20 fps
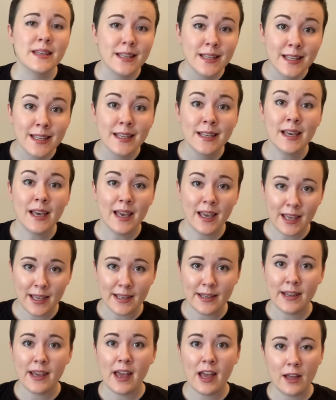
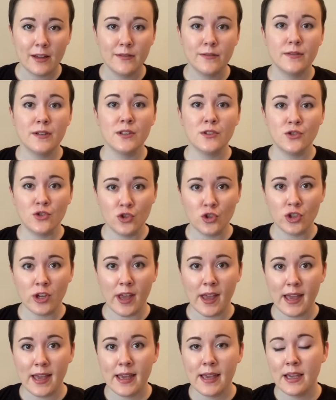
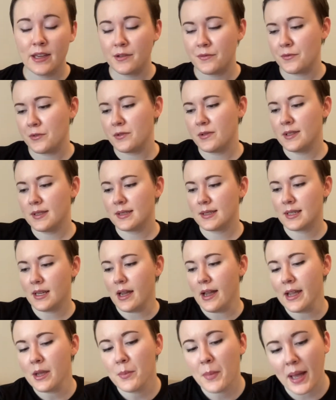ENFJ, and for this
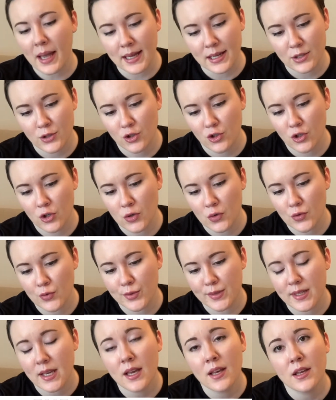type I
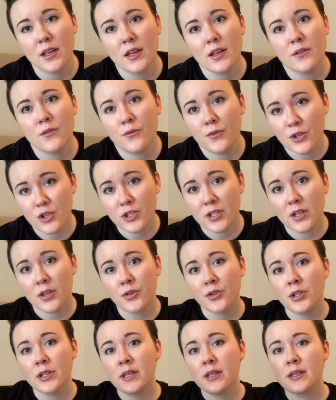chose
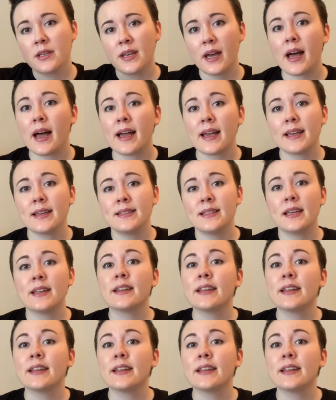visionary, guide, and